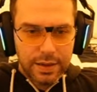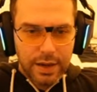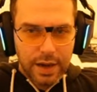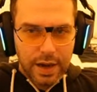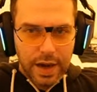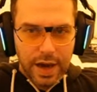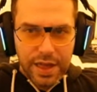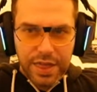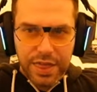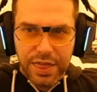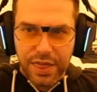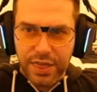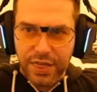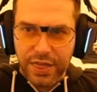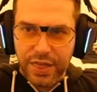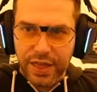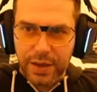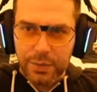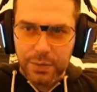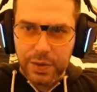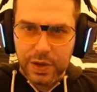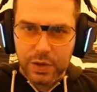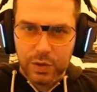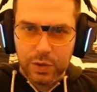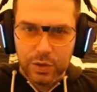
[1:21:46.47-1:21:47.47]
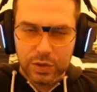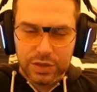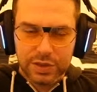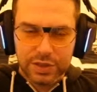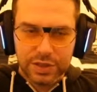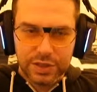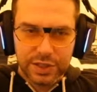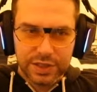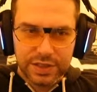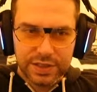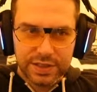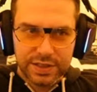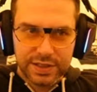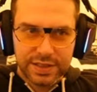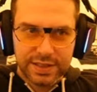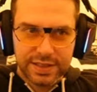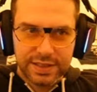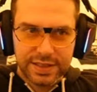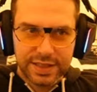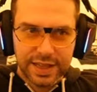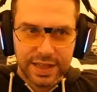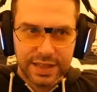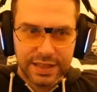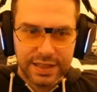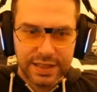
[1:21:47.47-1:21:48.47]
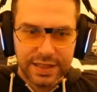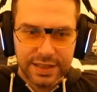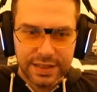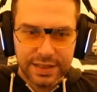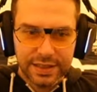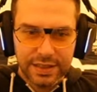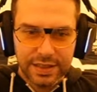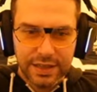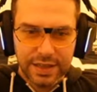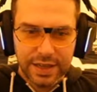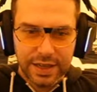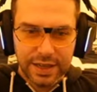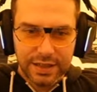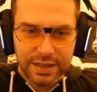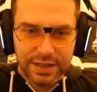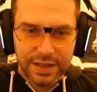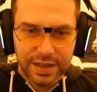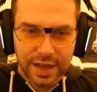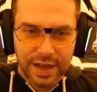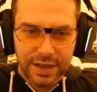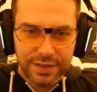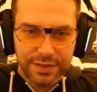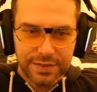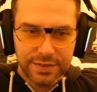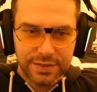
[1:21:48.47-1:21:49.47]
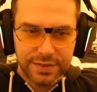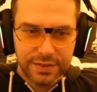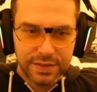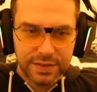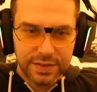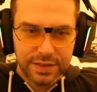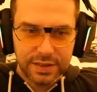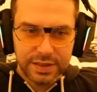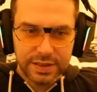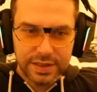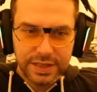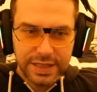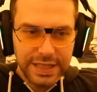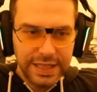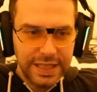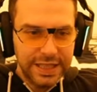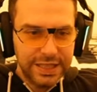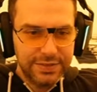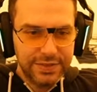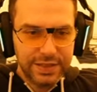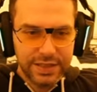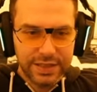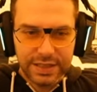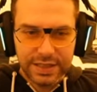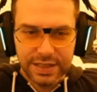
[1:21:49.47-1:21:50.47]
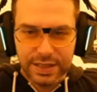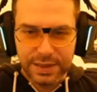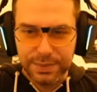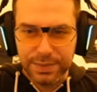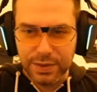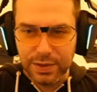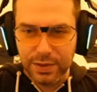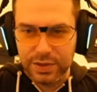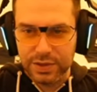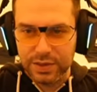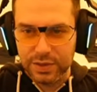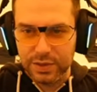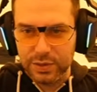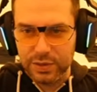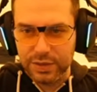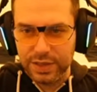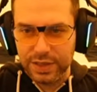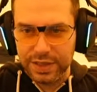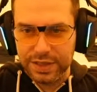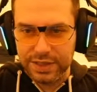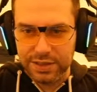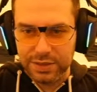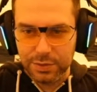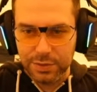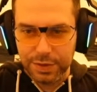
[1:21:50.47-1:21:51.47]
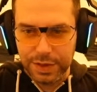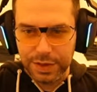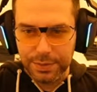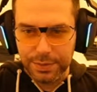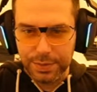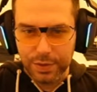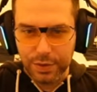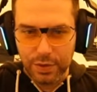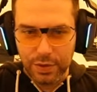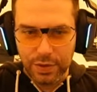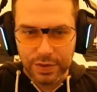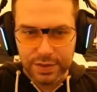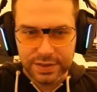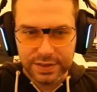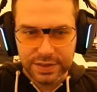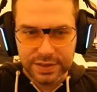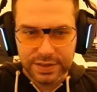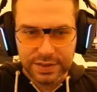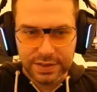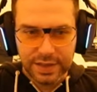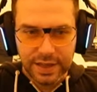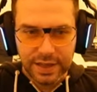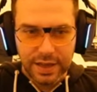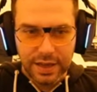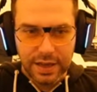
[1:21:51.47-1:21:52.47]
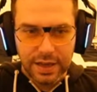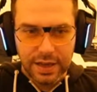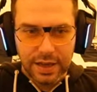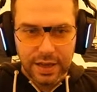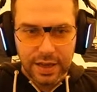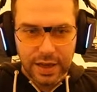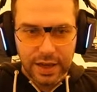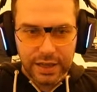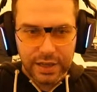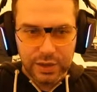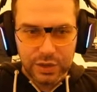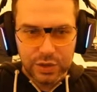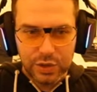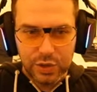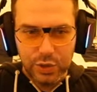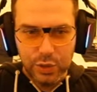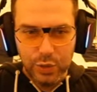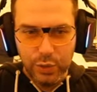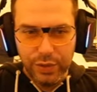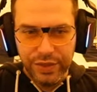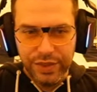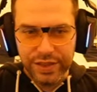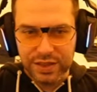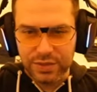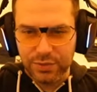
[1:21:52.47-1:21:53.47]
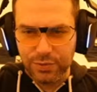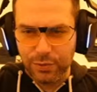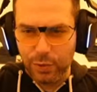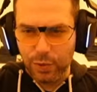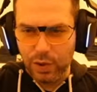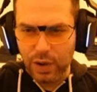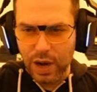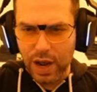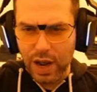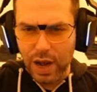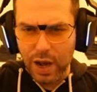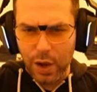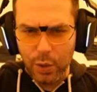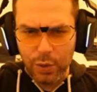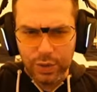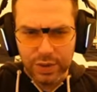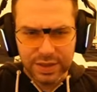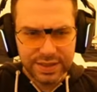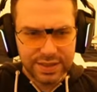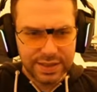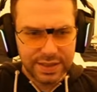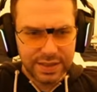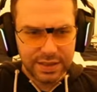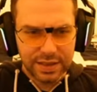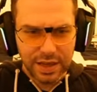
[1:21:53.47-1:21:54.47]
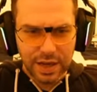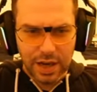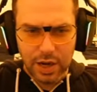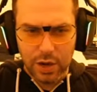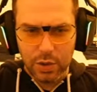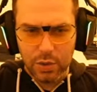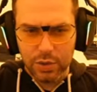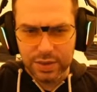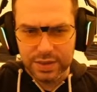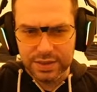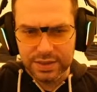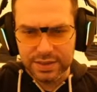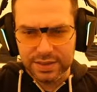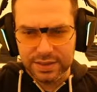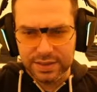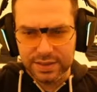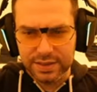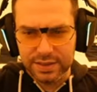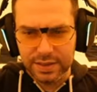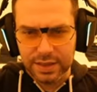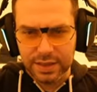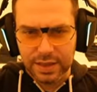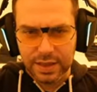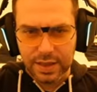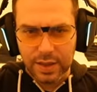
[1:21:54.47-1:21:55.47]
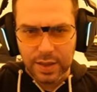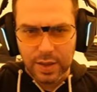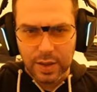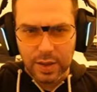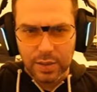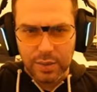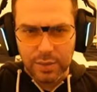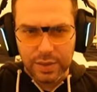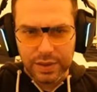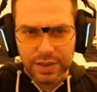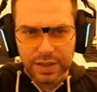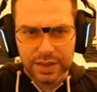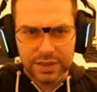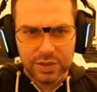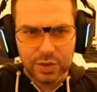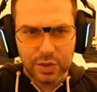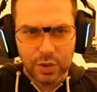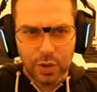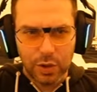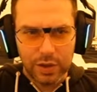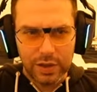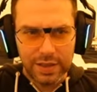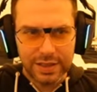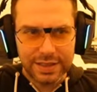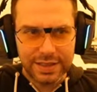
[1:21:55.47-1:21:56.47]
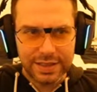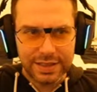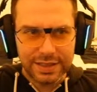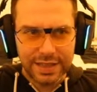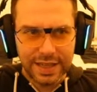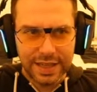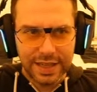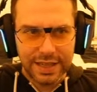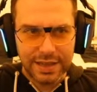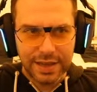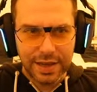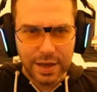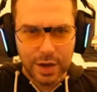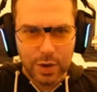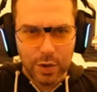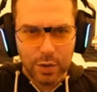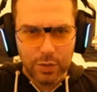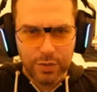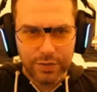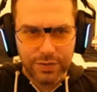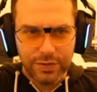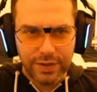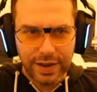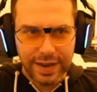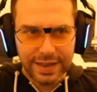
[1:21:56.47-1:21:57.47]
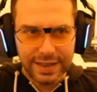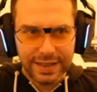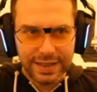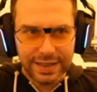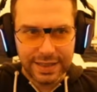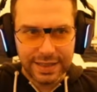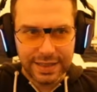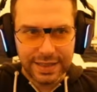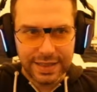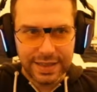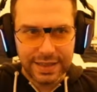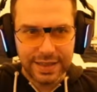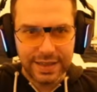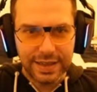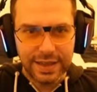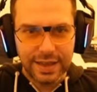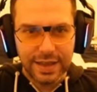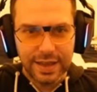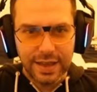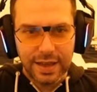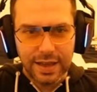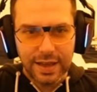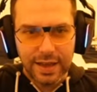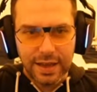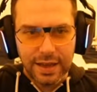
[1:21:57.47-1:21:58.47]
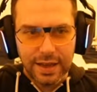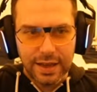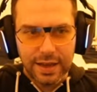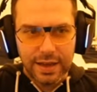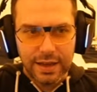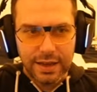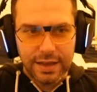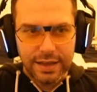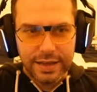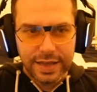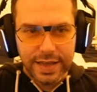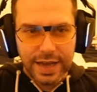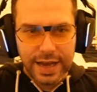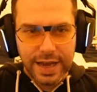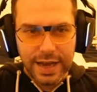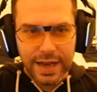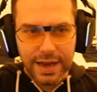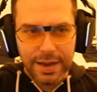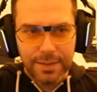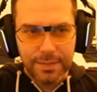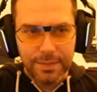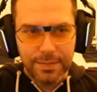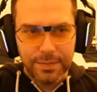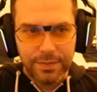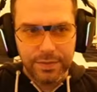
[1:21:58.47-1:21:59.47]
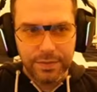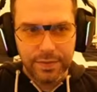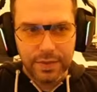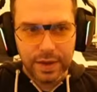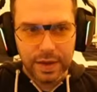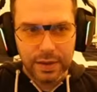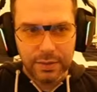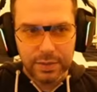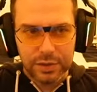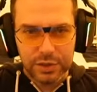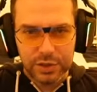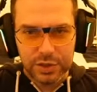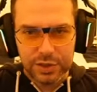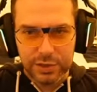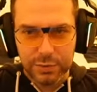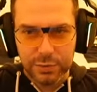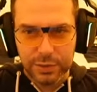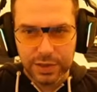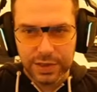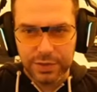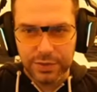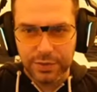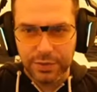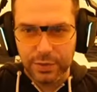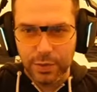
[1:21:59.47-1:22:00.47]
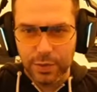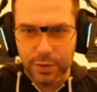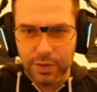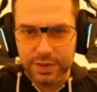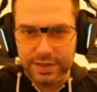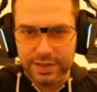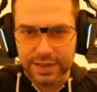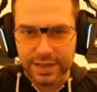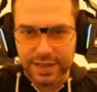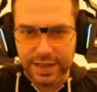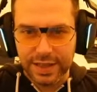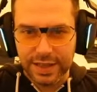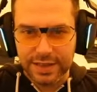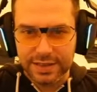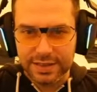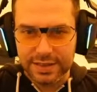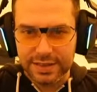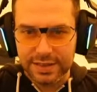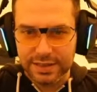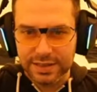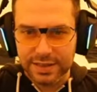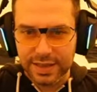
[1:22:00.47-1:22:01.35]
I think we could just stay here and dive even deeper into these reports. I could do this for hours and hours, but let's call it a day now, finally. Yeah, I will just reinforce and that's